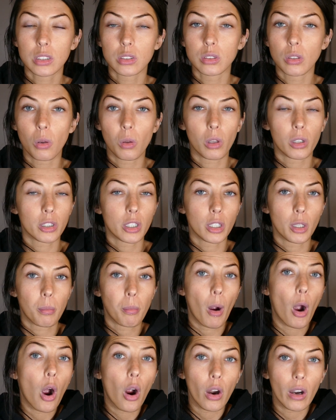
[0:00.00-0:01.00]
is no longer a
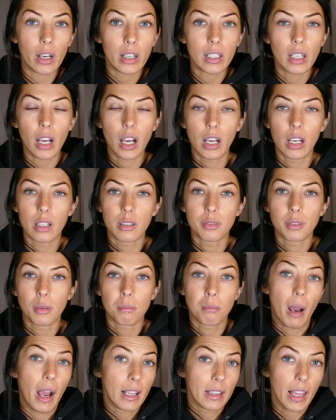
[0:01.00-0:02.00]
part of
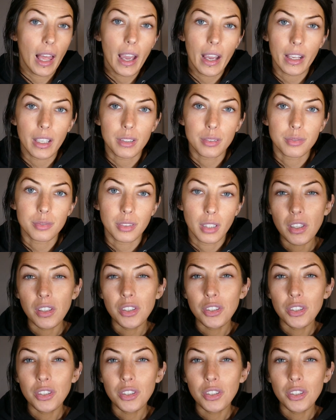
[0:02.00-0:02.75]
my life.